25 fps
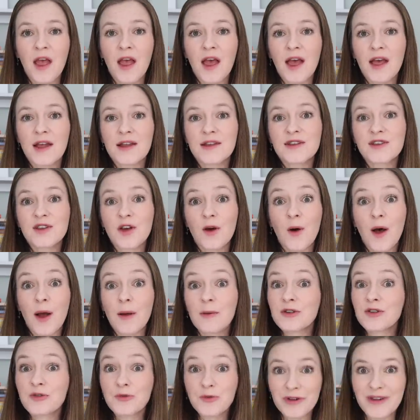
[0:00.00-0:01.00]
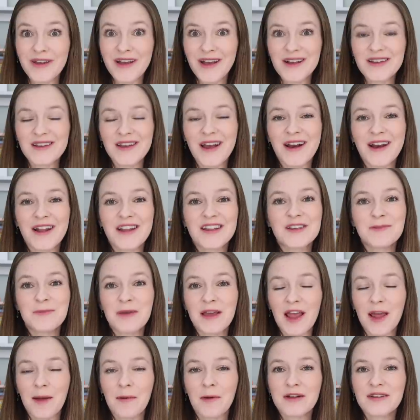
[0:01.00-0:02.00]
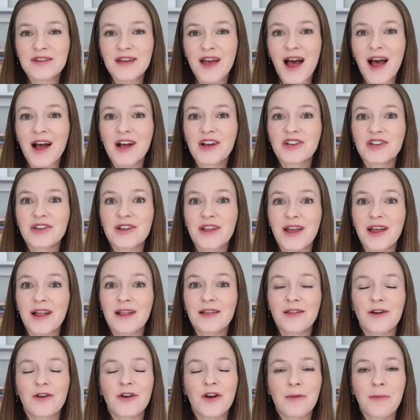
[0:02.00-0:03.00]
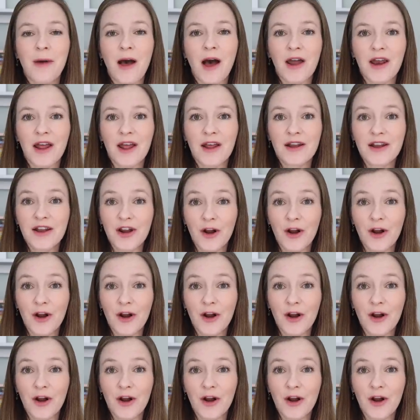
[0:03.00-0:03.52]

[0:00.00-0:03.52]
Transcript: And so I was really excited to be able to actually learn about it,